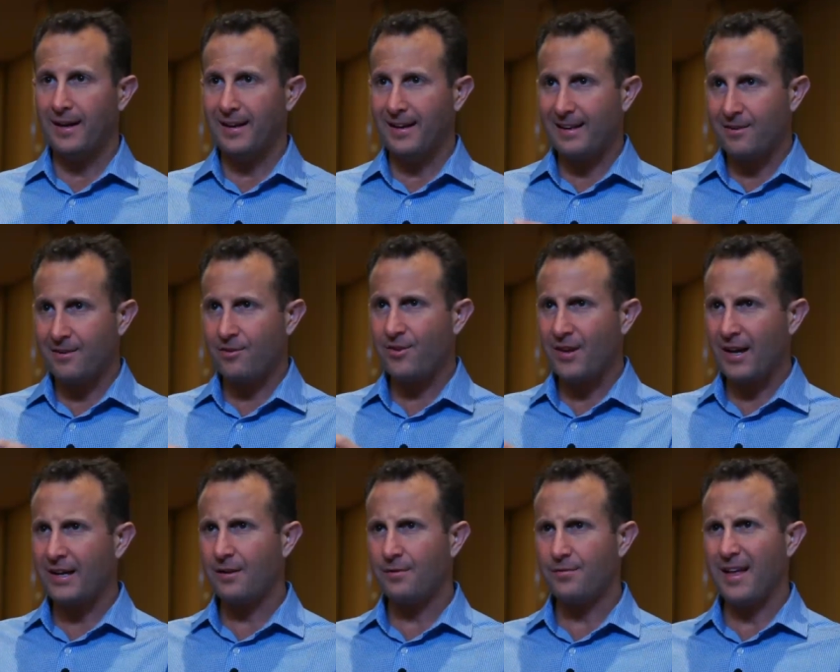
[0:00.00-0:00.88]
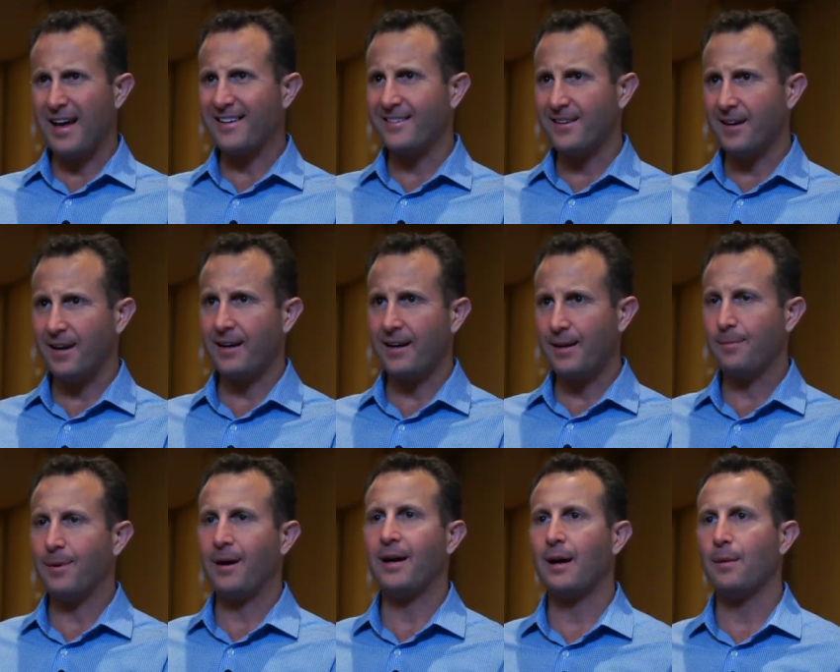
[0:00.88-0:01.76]
And inside of that tiny
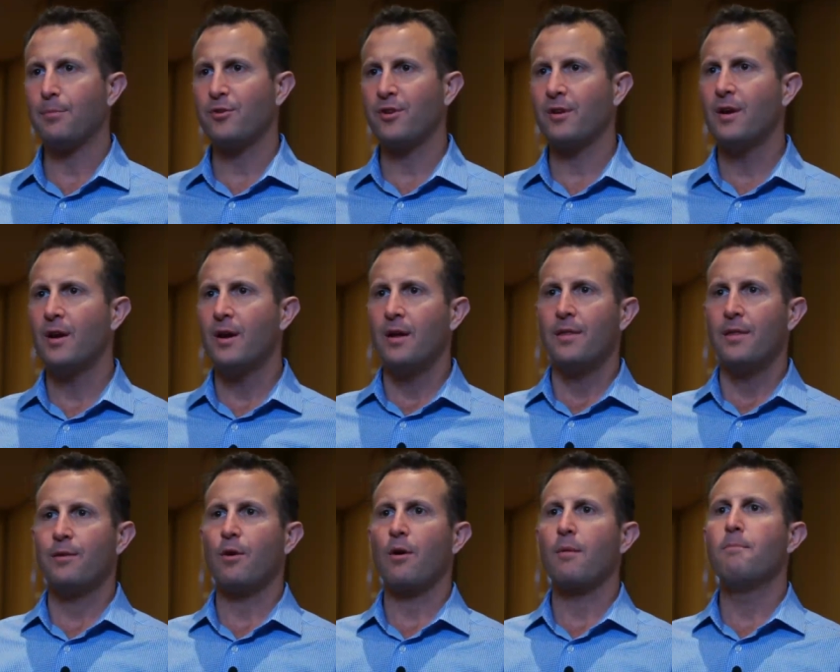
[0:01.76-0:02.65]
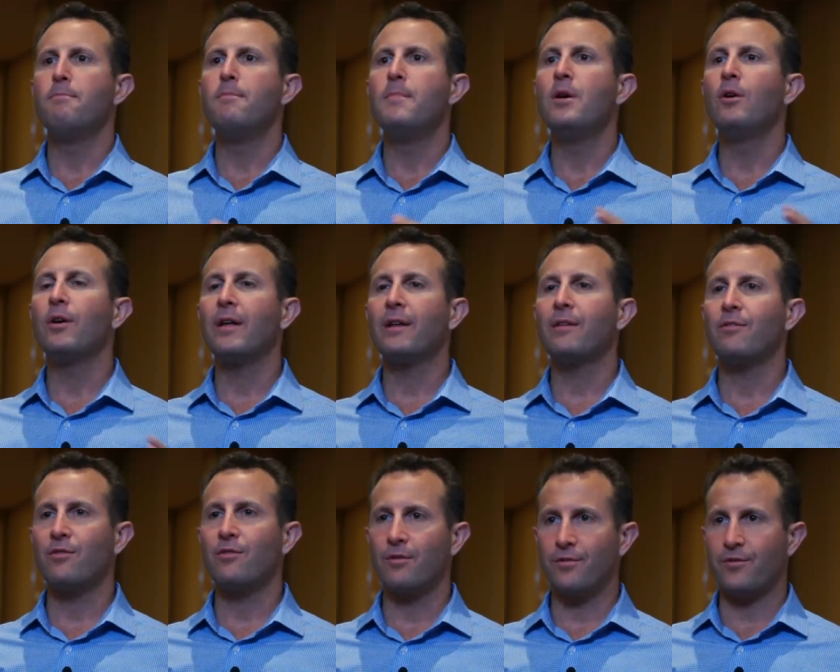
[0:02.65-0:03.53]
biopsy, there are
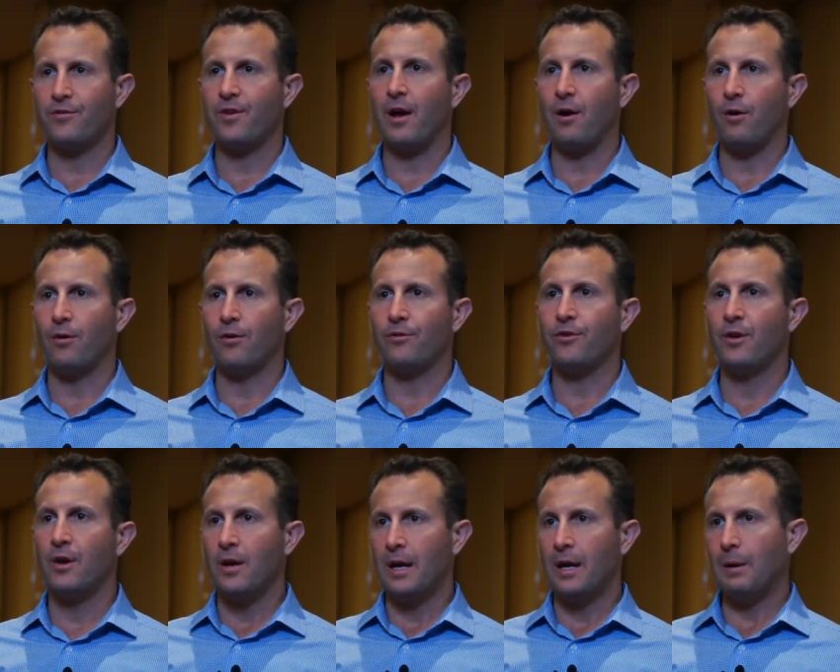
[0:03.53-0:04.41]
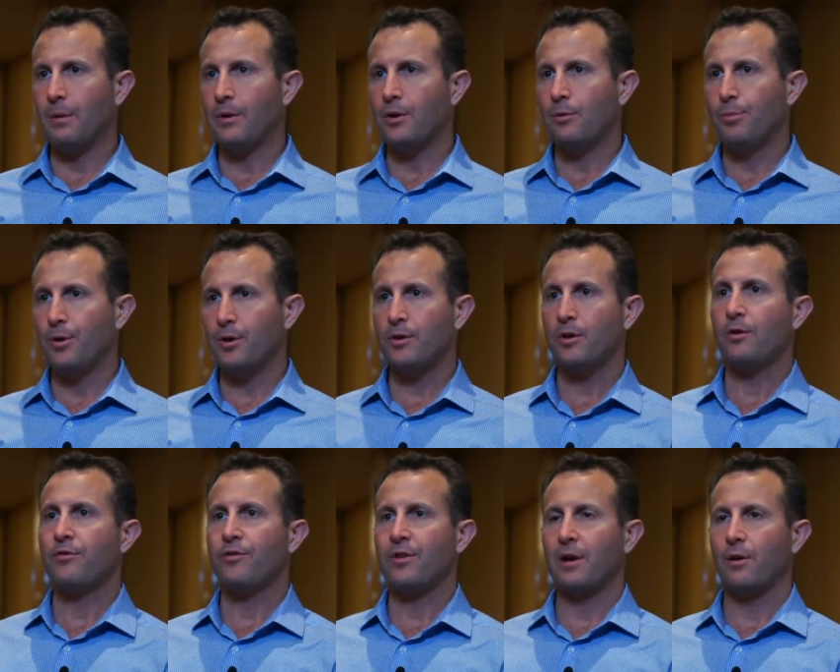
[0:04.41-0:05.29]
millions of cells. And when you put
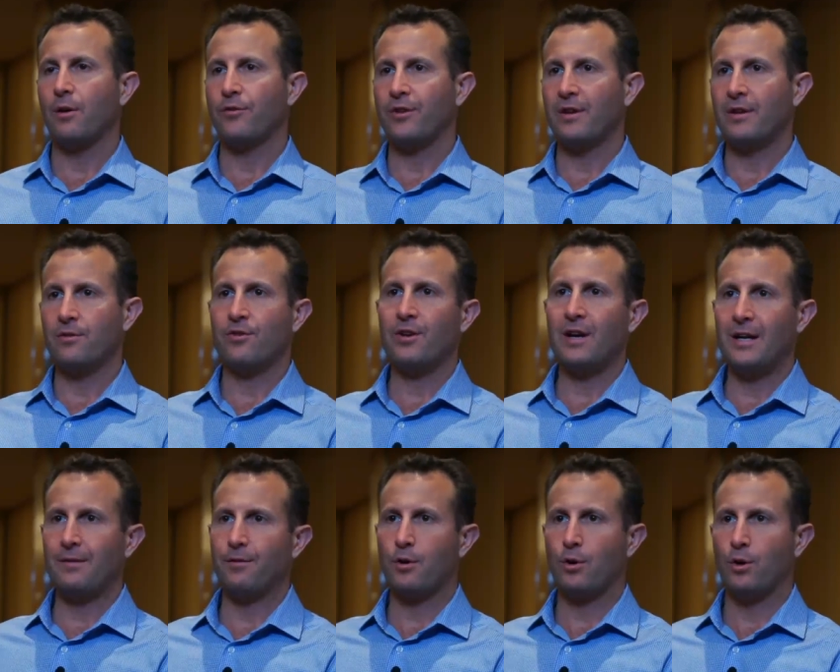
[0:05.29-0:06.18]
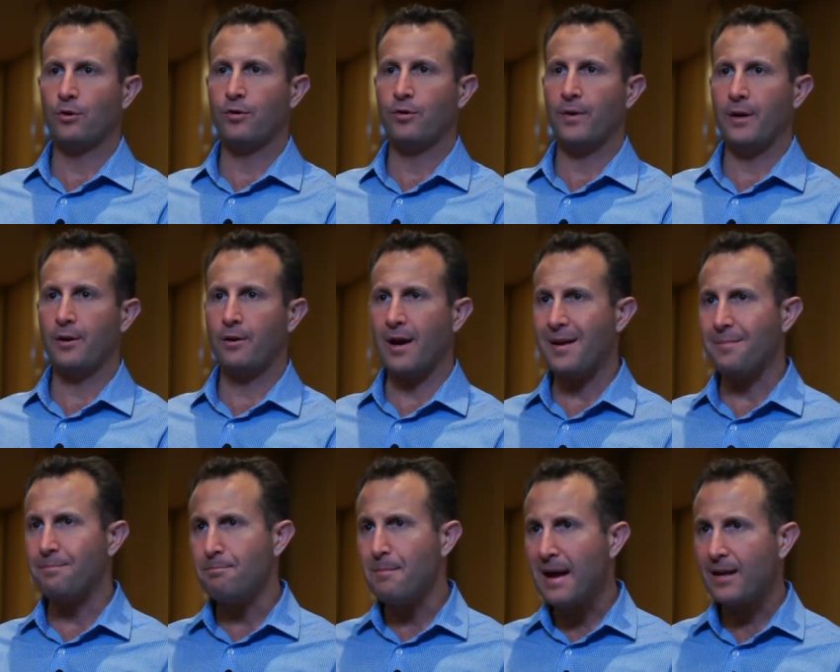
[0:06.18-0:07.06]
those cells inside of a cultivator
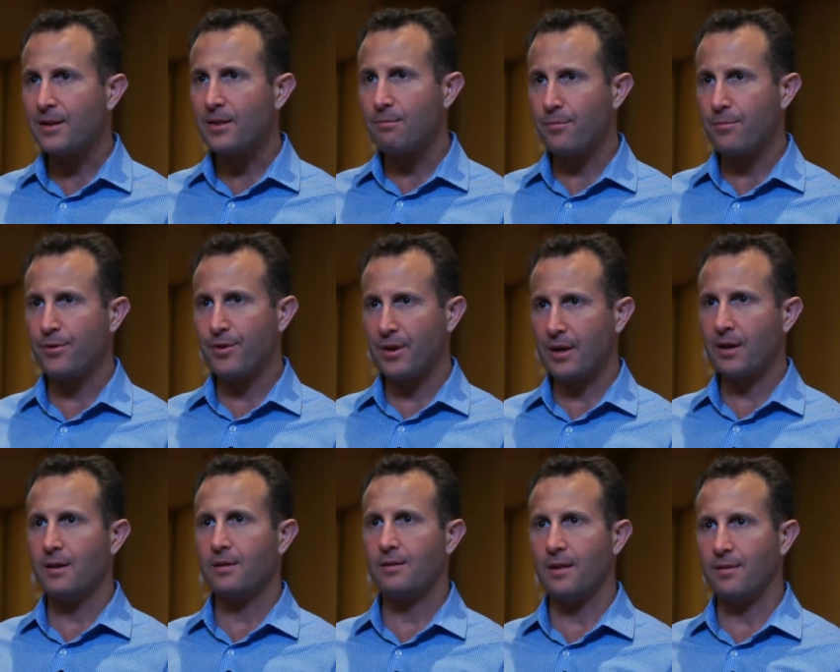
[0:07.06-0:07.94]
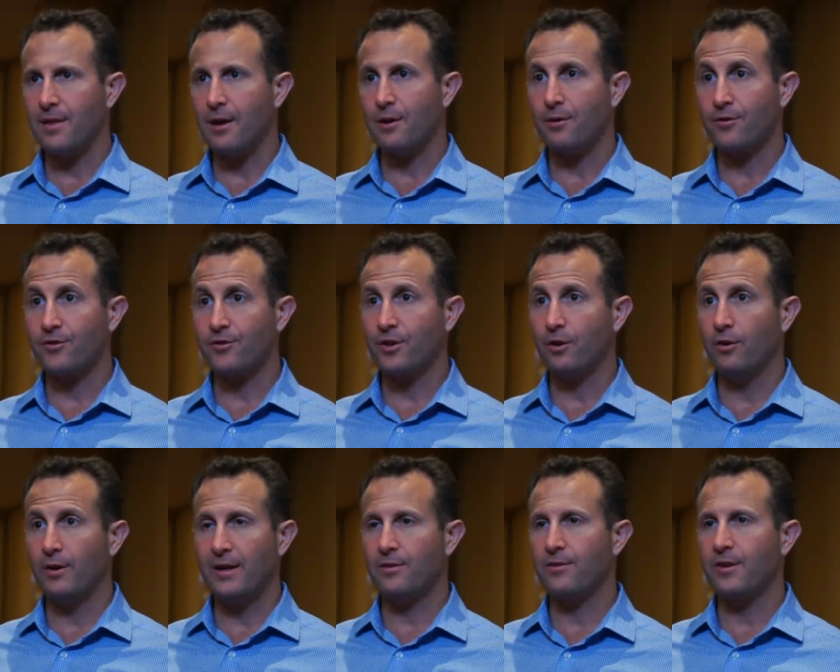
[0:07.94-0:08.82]
and make them think that they are
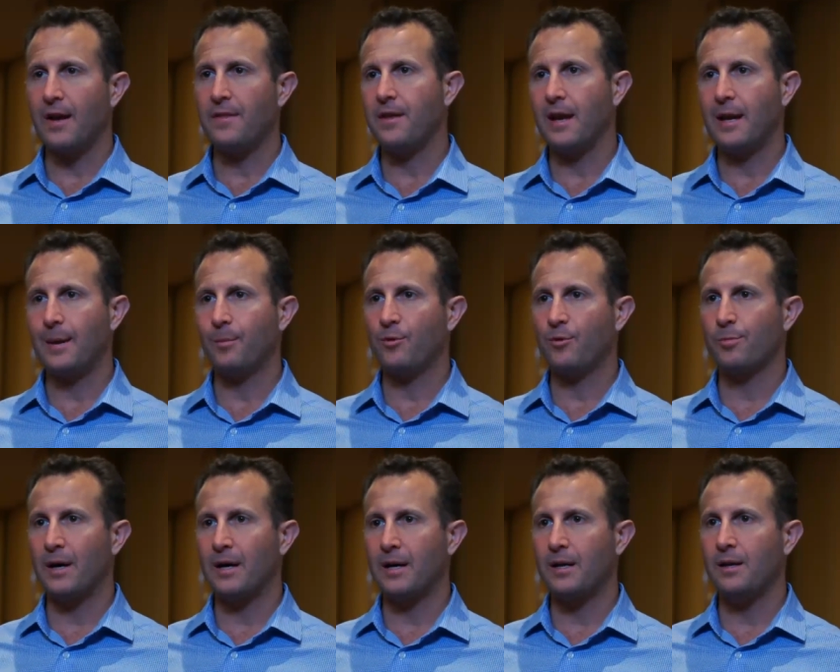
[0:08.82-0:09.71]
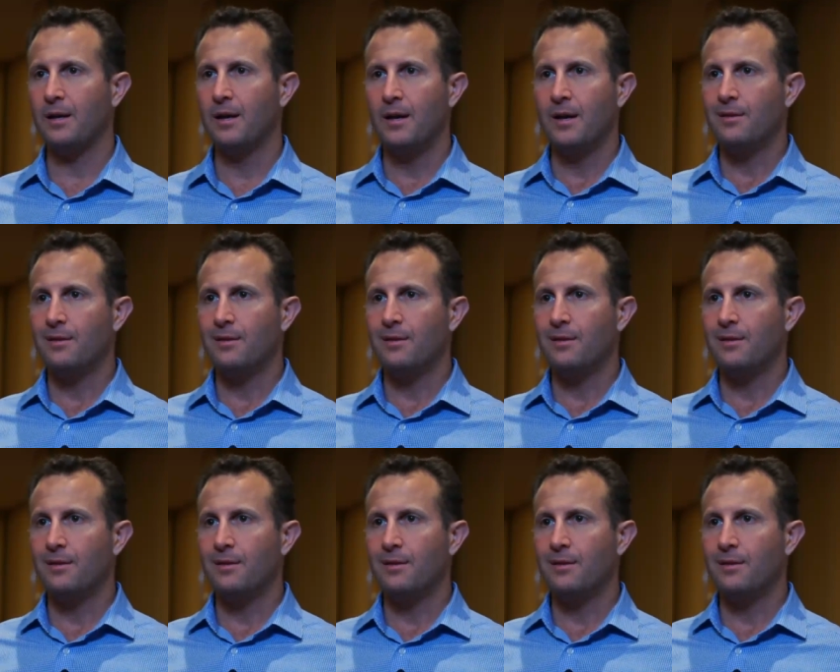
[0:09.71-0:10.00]
still inside the animal's body,